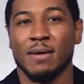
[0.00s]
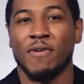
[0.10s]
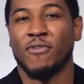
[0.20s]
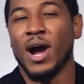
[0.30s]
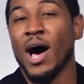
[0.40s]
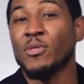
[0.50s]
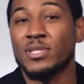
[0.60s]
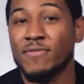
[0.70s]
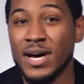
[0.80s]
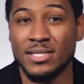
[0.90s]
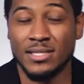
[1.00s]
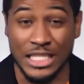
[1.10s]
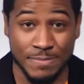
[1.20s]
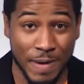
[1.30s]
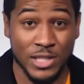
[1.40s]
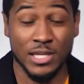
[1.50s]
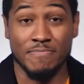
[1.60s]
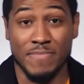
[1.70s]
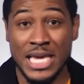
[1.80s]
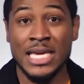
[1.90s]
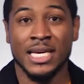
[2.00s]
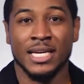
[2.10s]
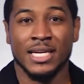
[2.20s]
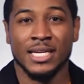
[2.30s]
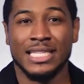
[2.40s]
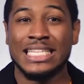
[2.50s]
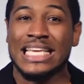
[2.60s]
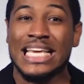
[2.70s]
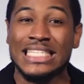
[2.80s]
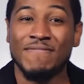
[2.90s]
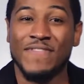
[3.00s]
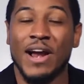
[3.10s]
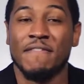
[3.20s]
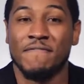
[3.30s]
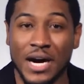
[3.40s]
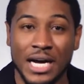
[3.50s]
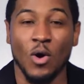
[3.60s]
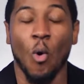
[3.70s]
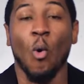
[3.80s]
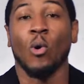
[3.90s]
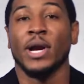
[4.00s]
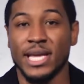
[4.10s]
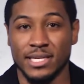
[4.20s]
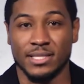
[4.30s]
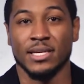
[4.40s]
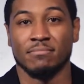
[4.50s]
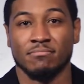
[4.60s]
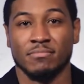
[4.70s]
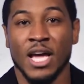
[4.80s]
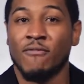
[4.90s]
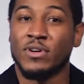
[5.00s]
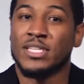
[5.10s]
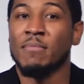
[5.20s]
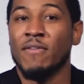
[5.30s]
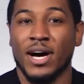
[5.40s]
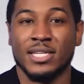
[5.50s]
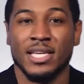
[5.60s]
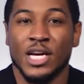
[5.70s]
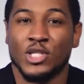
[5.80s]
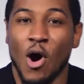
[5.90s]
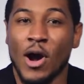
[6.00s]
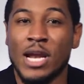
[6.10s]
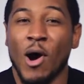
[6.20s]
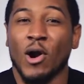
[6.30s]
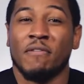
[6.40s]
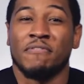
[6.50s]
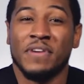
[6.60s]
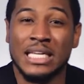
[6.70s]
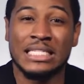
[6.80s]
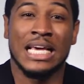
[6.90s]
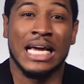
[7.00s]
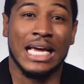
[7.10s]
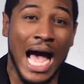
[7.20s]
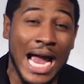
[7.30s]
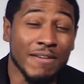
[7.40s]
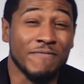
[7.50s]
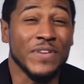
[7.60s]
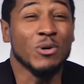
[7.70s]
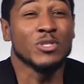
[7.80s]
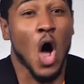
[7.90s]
But for others of us, especially me, this isn't very fun or easy. For some of us, talking about our feelings kind of feels